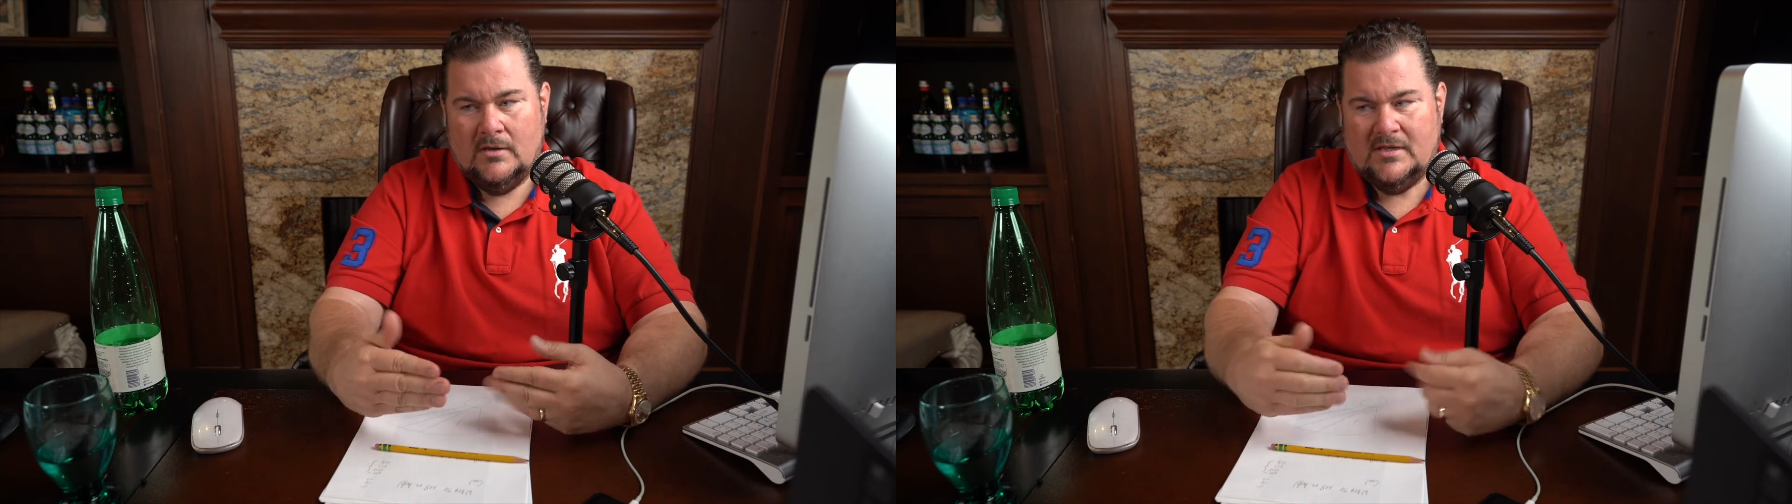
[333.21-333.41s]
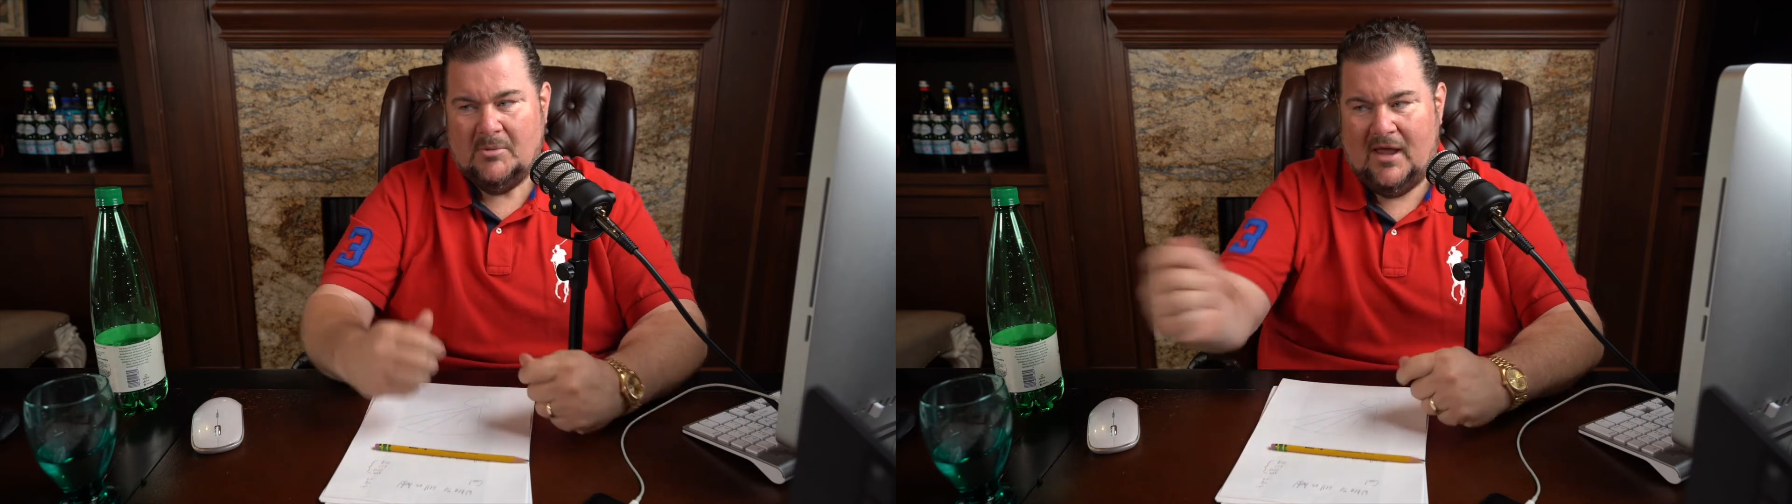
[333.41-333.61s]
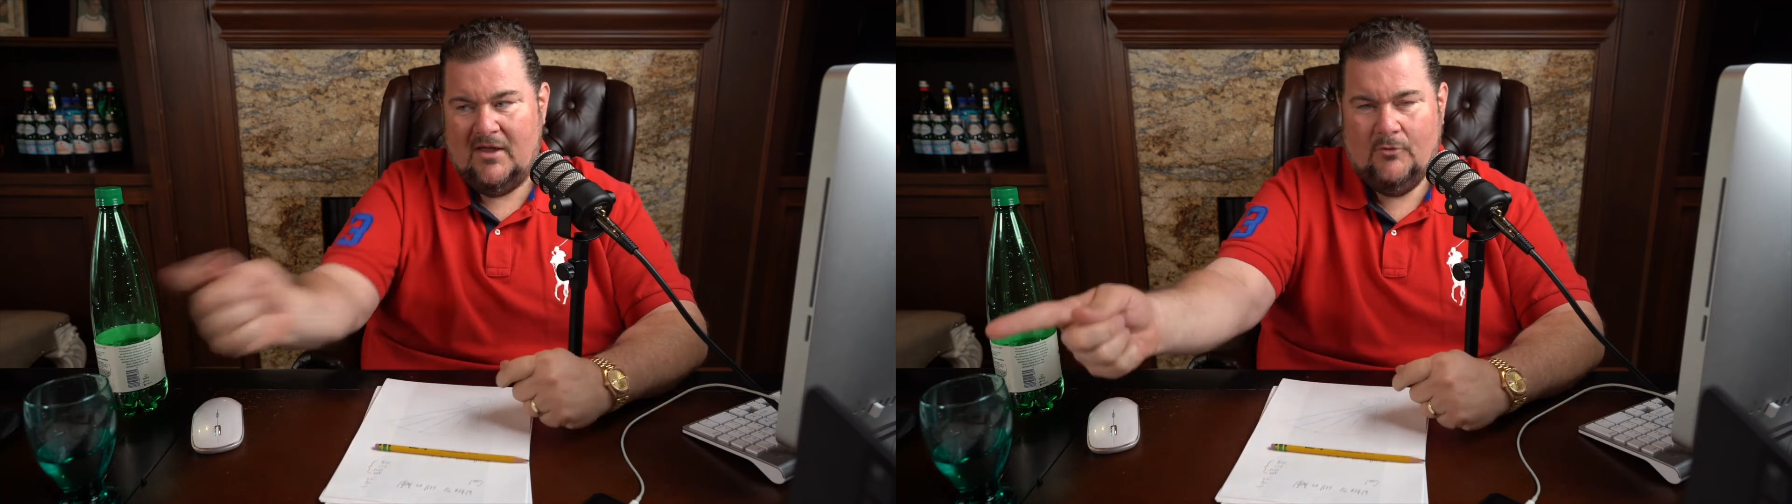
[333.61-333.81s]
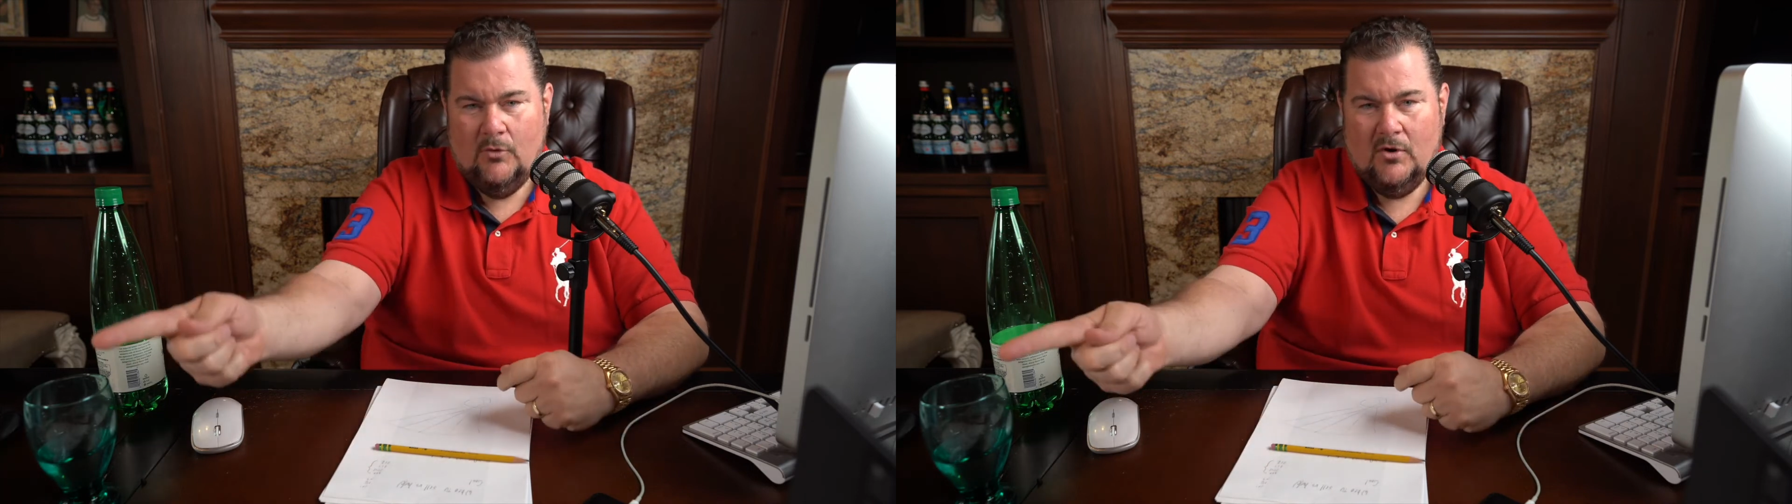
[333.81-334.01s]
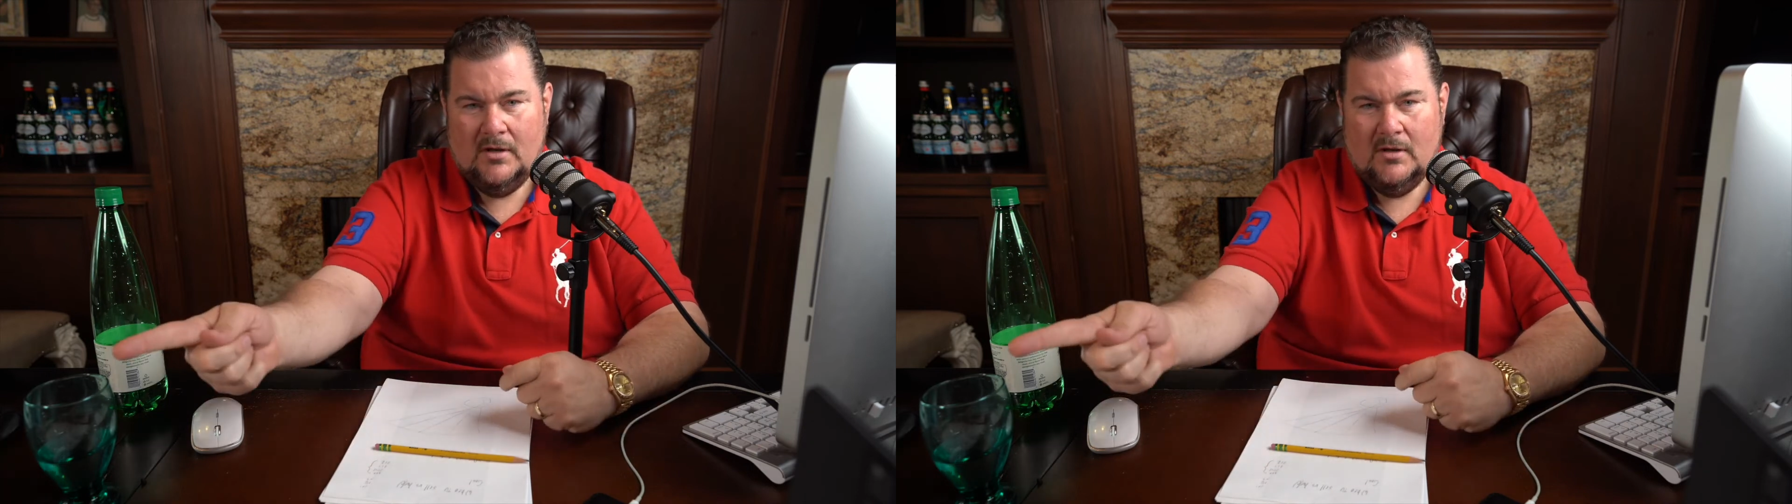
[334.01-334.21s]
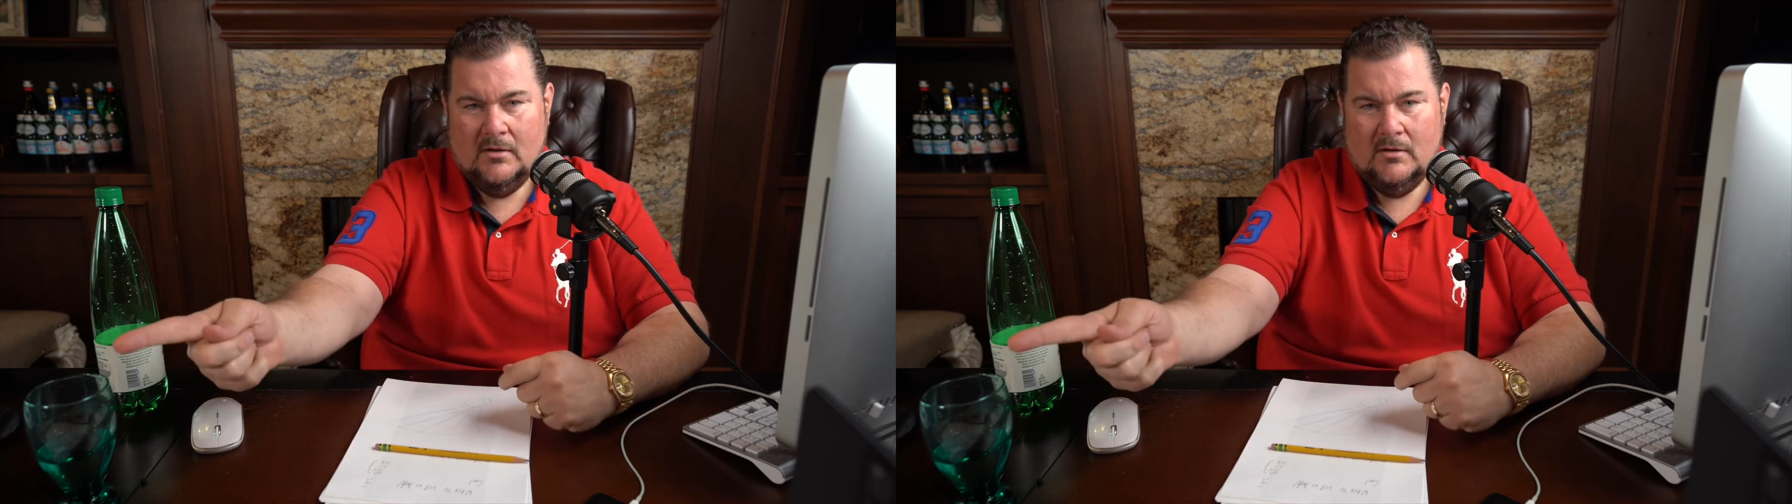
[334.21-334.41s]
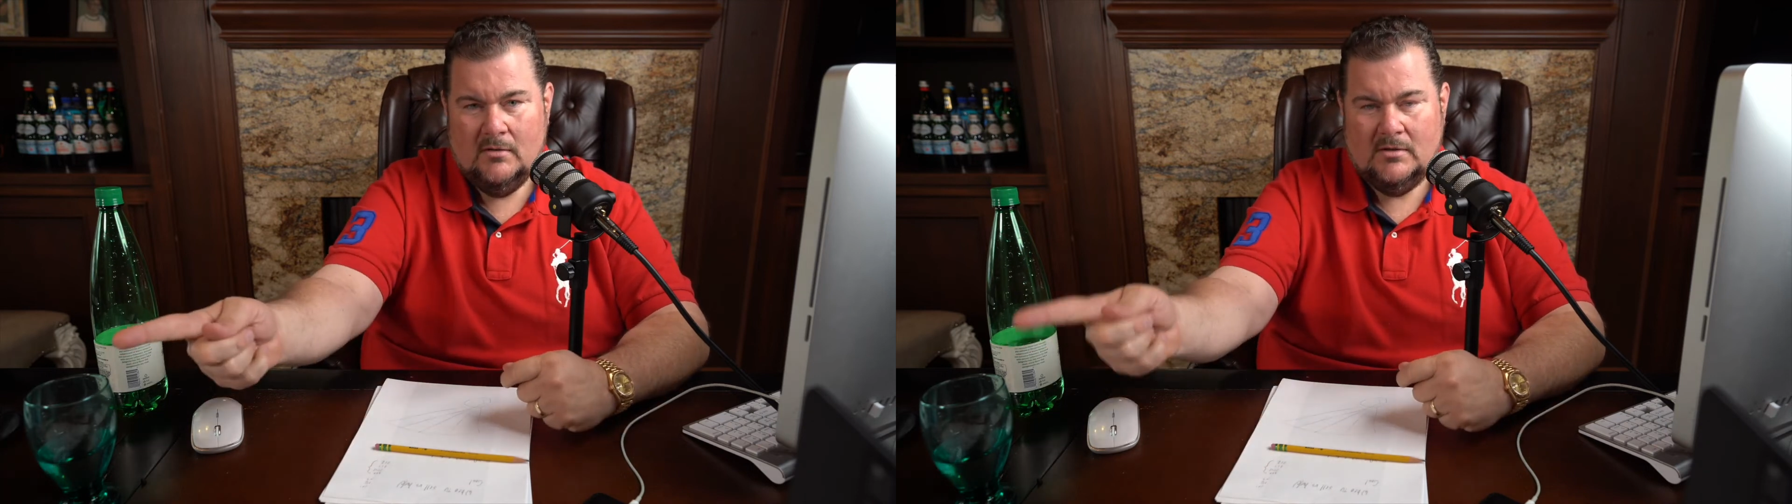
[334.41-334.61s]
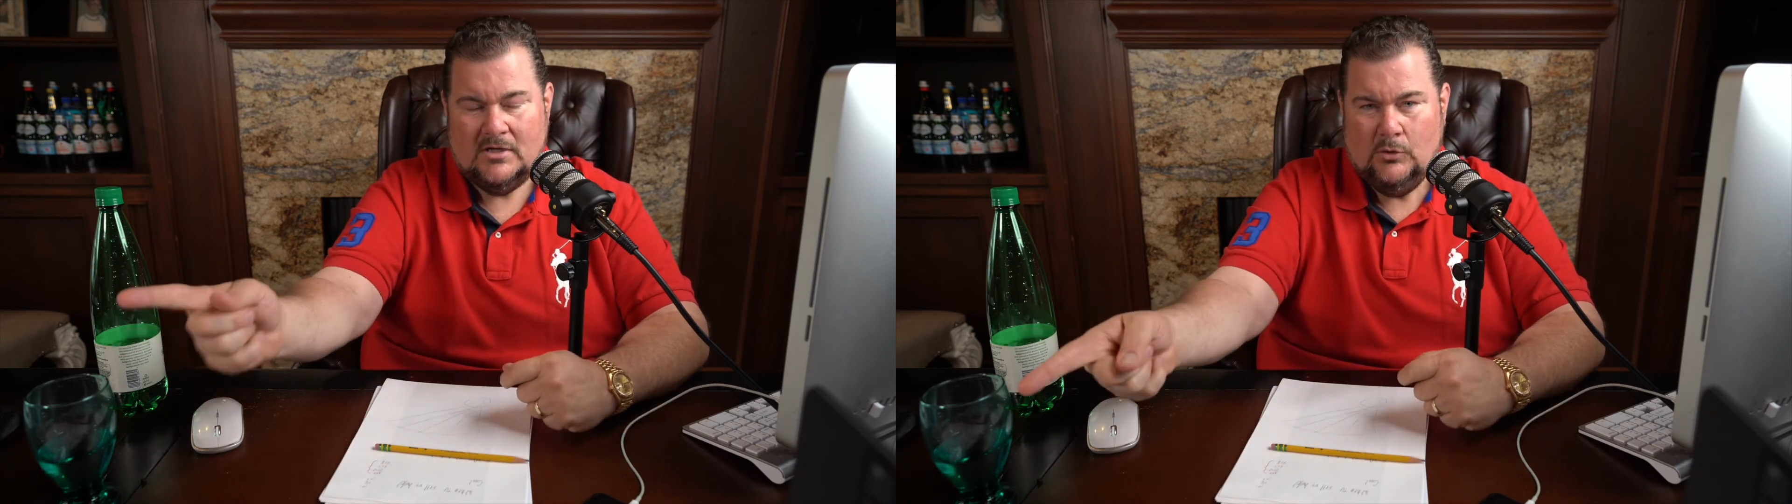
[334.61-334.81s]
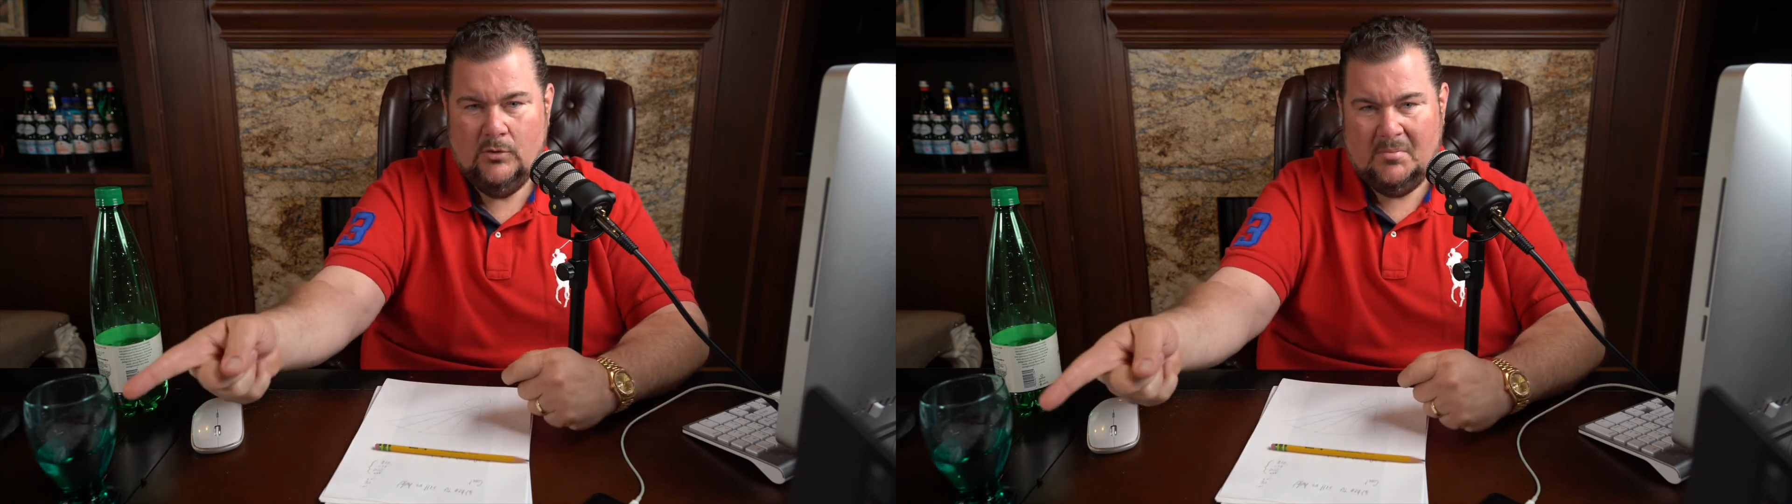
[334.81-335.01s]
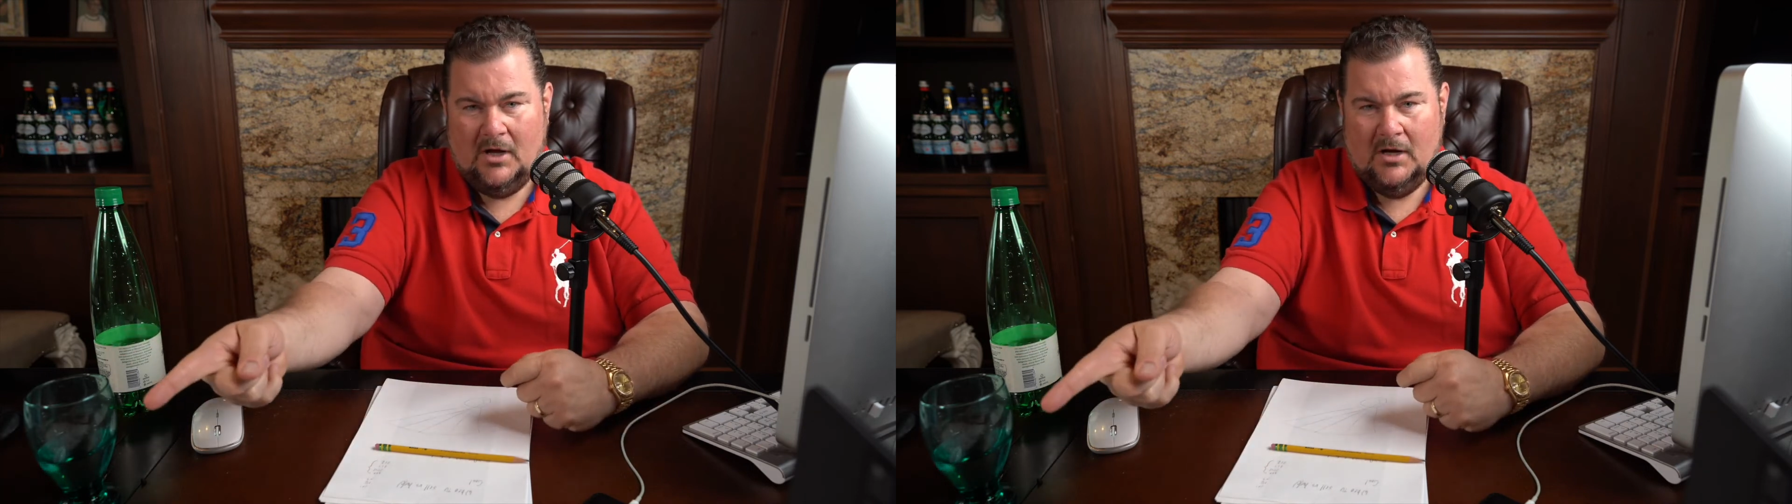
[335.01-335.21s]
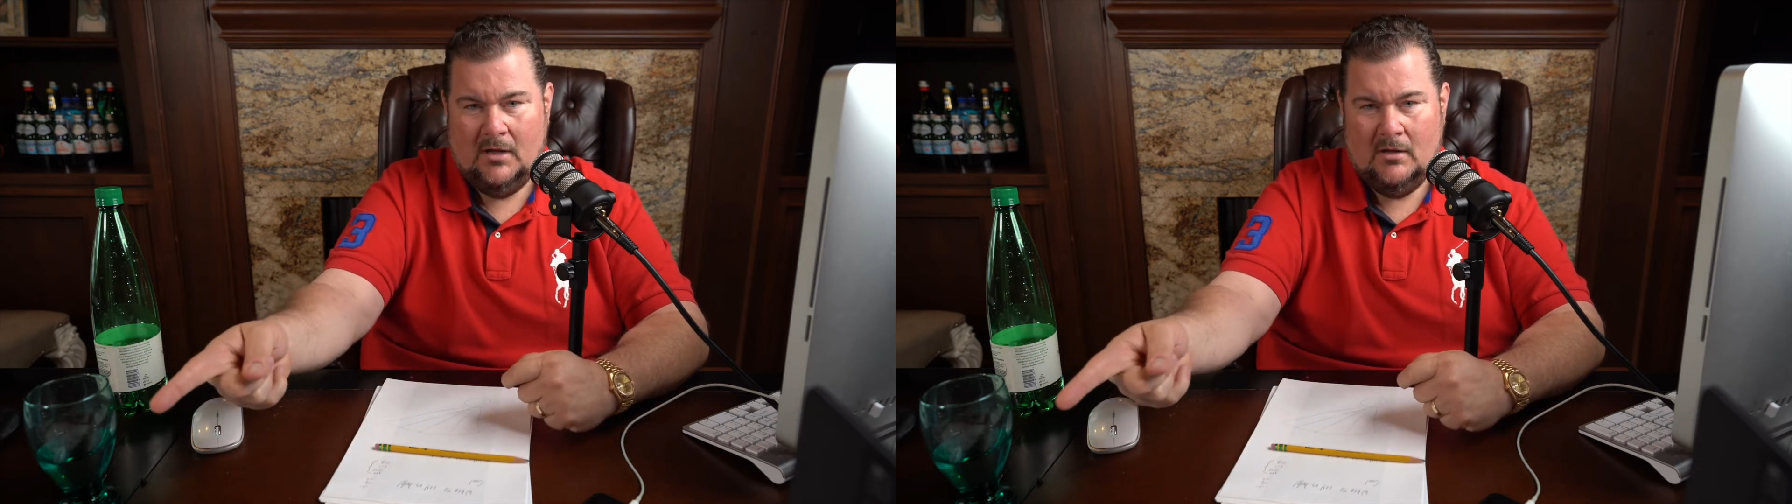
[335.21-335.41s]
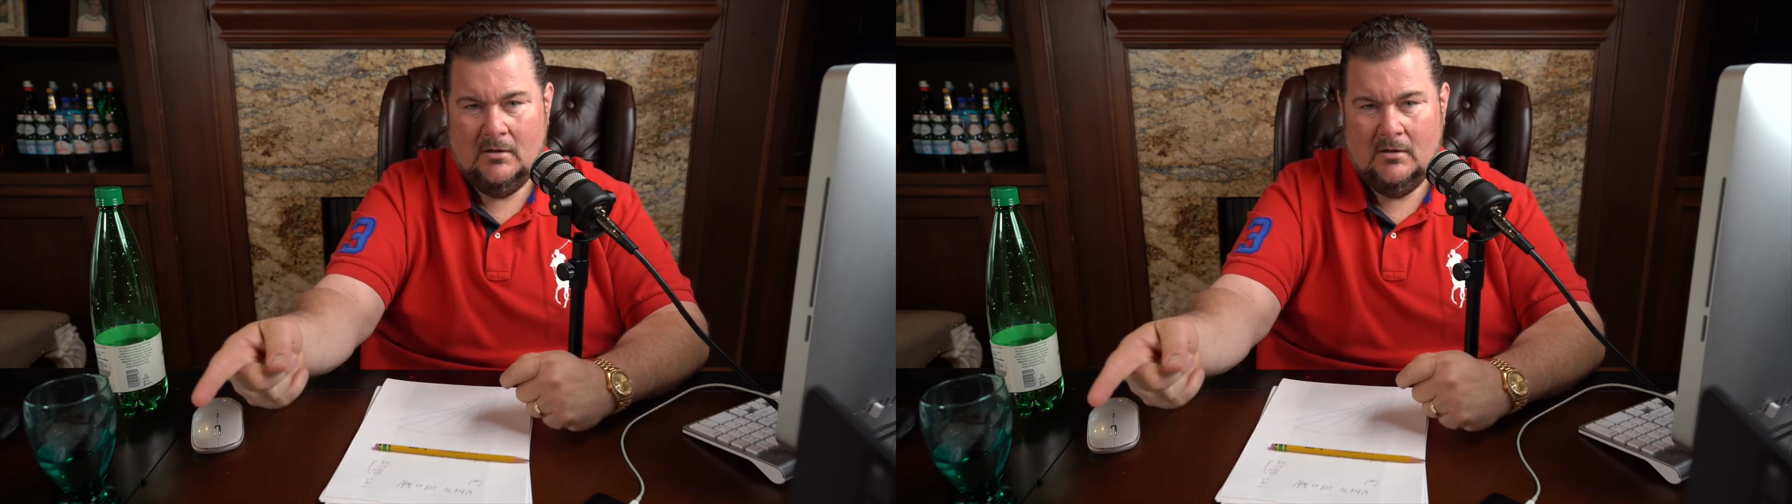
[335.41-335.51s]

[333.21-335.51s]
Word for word: to pay for it to lose money,